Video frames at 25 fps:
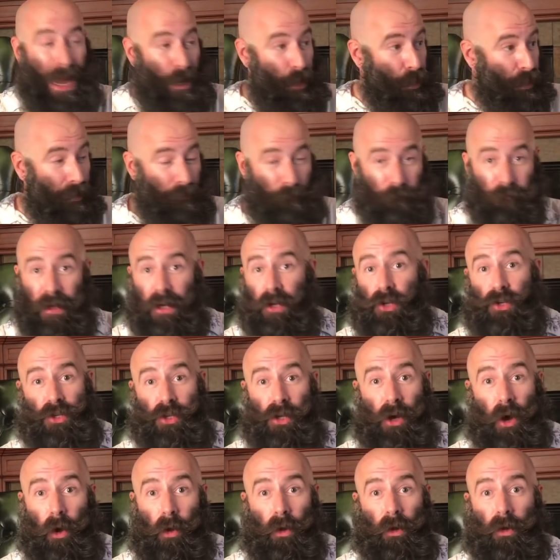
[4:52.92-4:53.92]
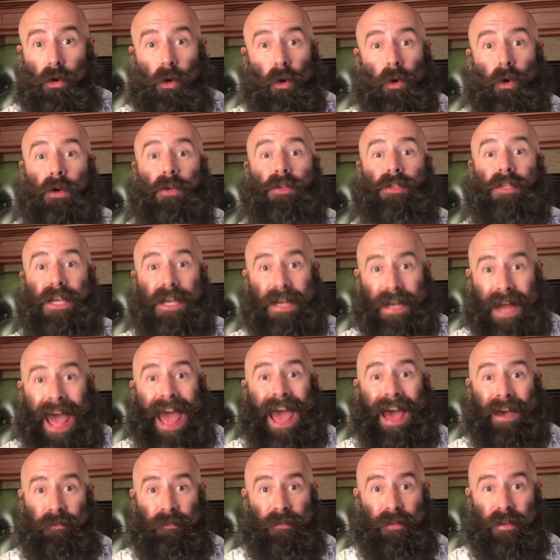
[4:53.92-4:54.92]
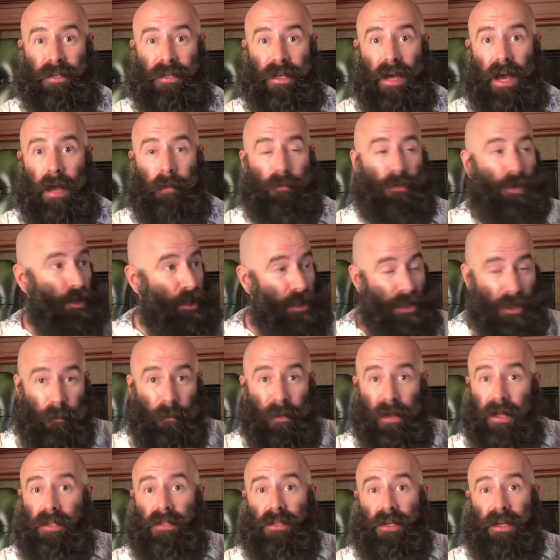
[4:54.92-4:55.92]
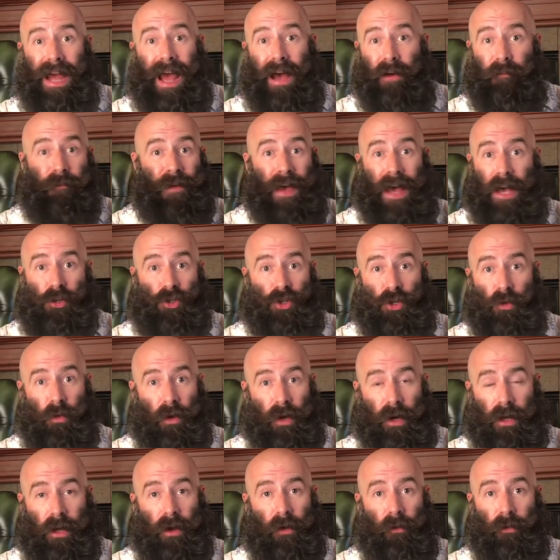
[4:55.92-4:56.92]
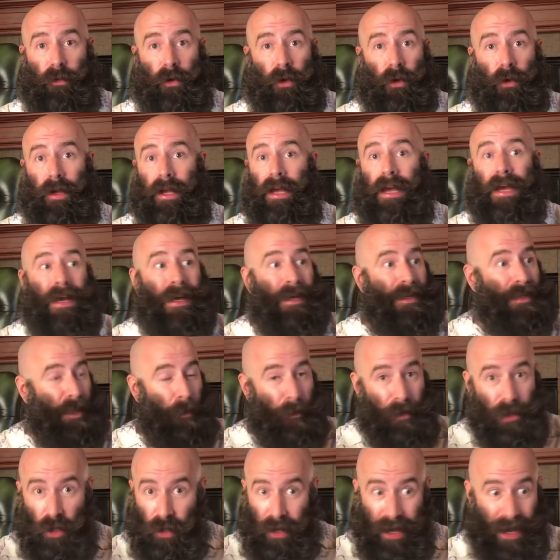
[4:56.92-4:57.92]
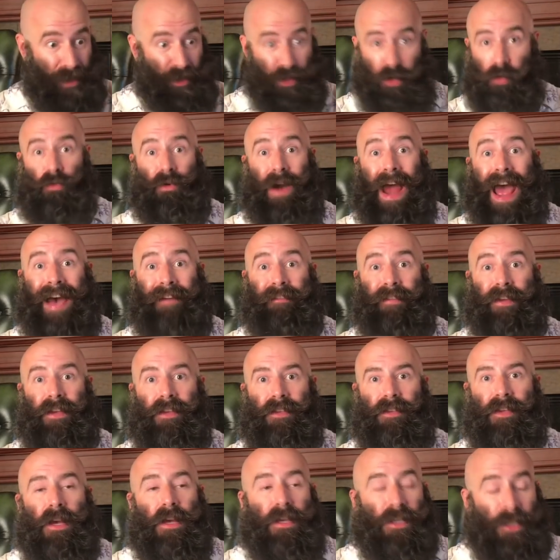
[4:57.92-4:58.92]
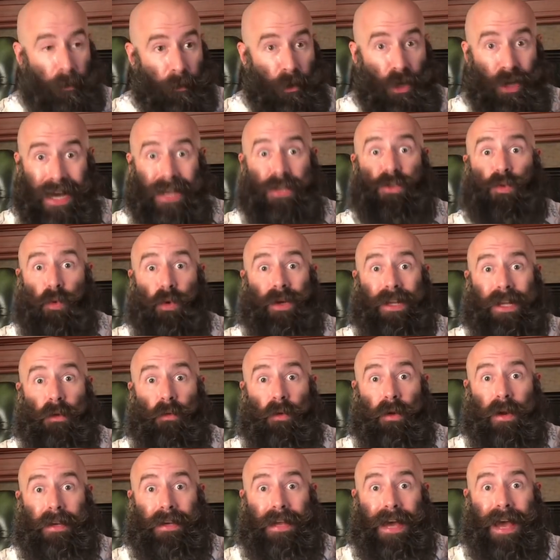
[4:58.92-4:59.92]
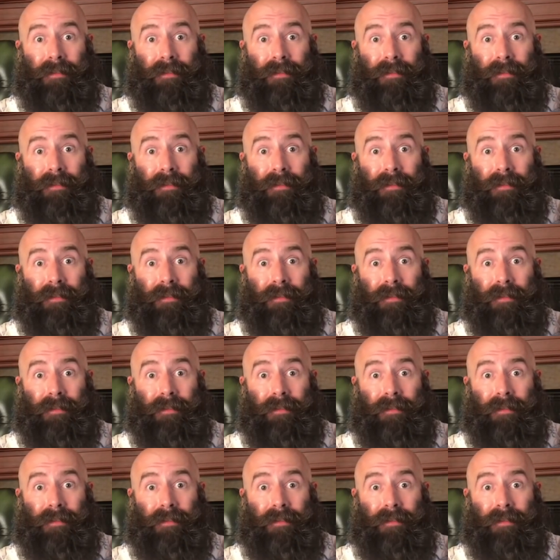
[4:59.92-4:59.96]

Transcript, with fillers: and you can finish the whole course in half the time. So it just depends on how fast you want to go through it. Some of you guys are ravenous. Some of you guys really want to